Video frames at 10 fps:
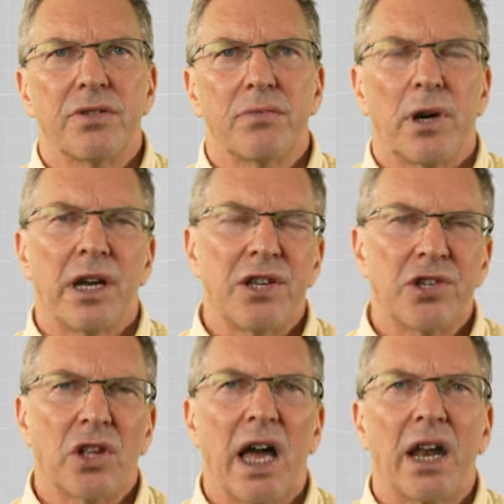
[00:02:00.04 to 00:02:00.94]
my
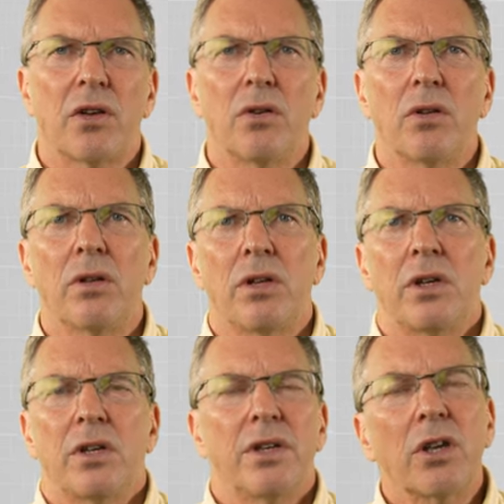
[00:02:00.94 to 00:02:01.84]
initial article,
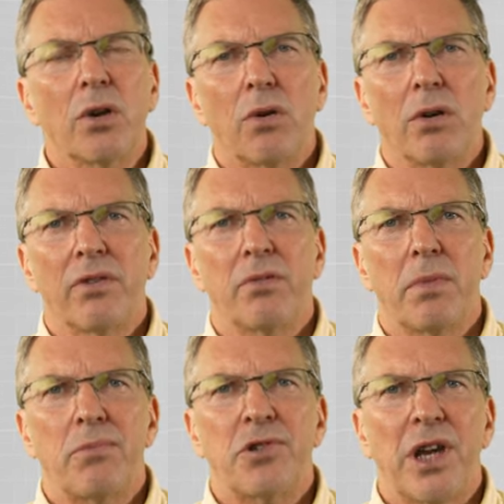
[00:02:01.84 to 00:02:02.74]
nearly all of them
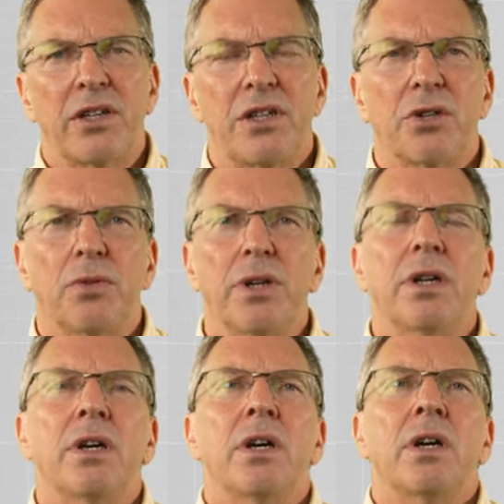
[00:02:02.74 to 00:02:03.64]
objecting to it.
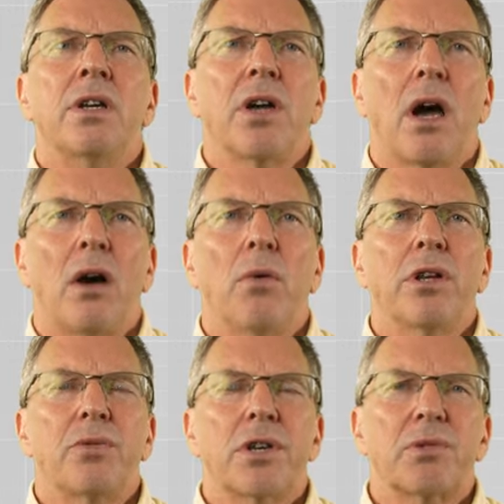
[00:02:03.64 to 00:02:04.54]
So I want
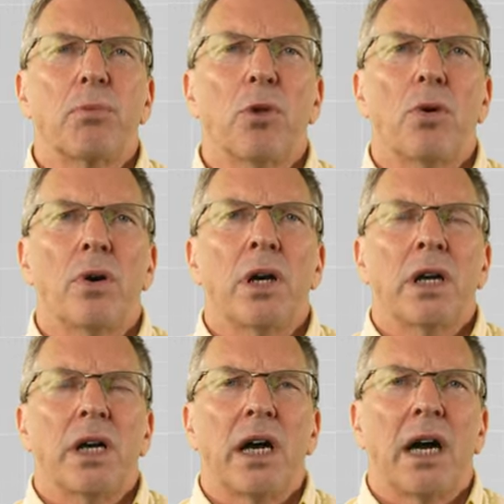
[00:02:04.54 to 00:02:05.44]
to explore
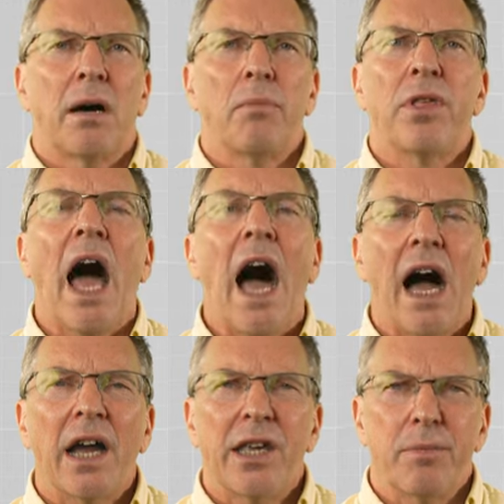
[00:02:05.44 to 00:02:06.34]
the
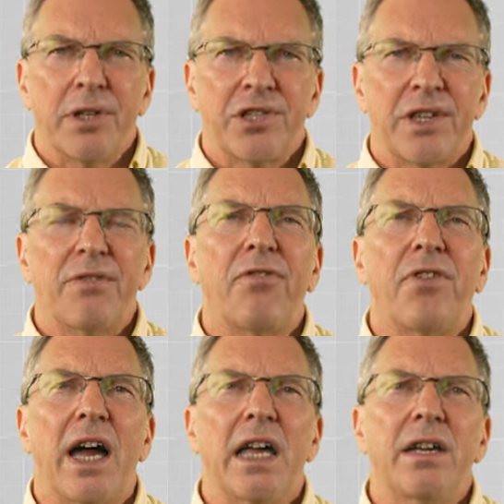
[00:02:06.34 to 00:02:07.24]
arguments in
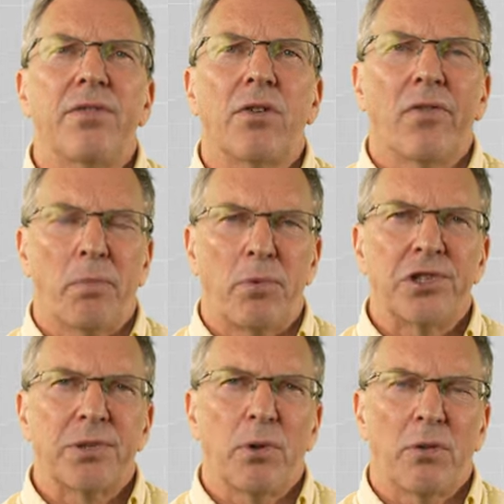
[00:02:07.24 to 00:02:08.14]
favour of a
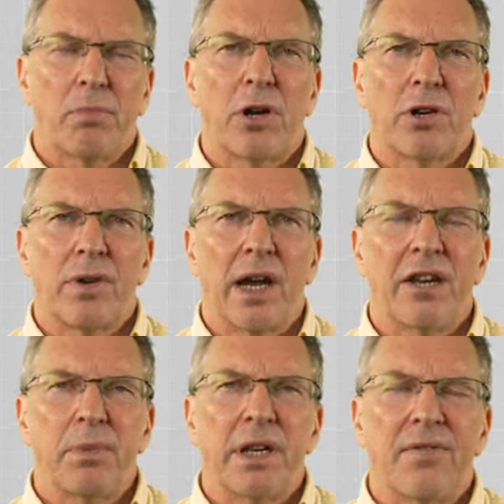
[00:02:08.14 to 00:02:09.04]
principle of
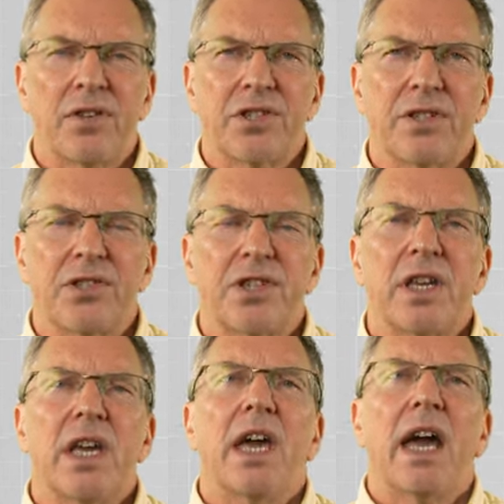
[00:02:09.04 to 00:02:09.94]
procreative beneficence
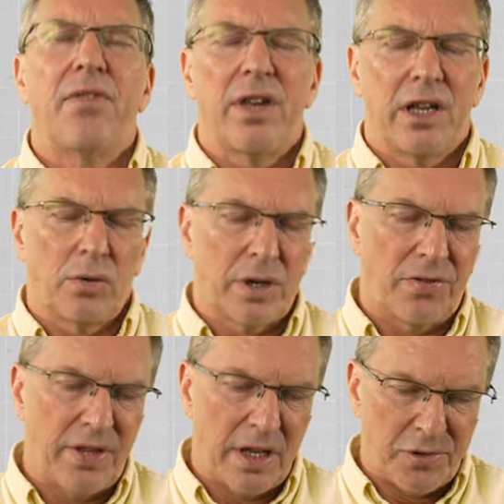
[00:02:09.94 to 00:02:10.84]
and then look at
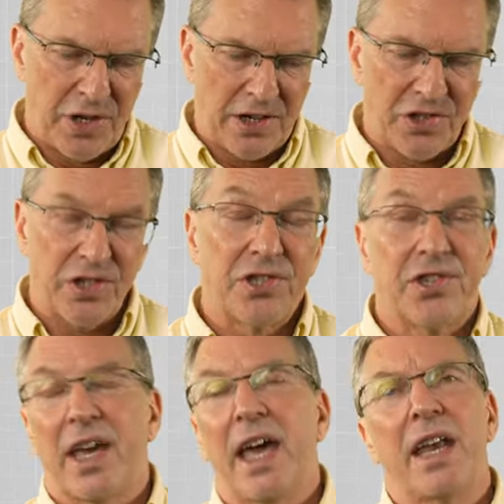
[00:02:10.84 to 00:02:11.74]
the
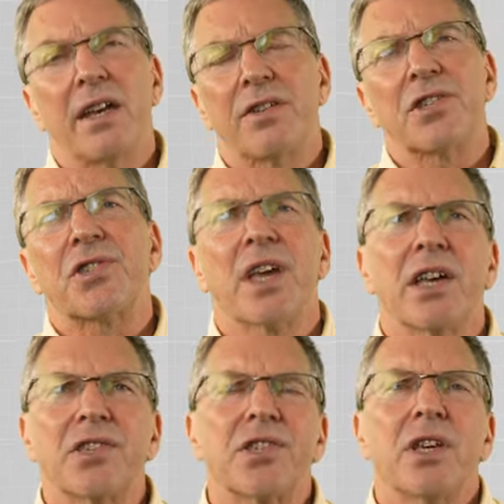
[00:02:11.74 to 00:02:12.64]
objections and
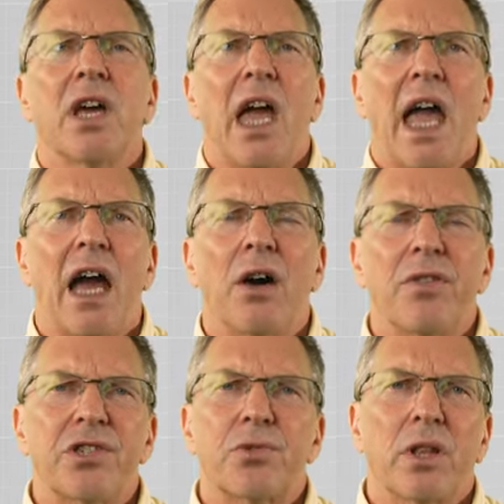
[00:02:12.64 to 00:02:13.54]
discuss how
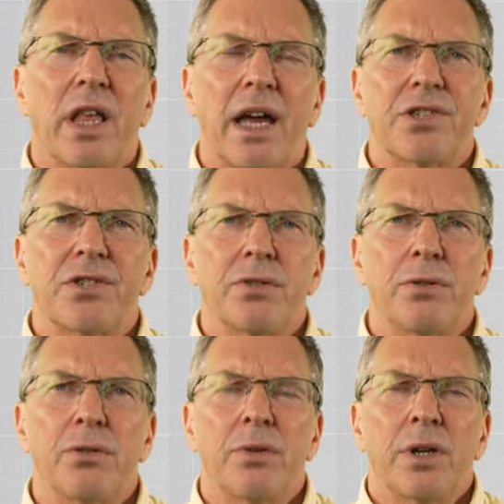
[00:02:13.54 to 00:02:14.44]
this relates to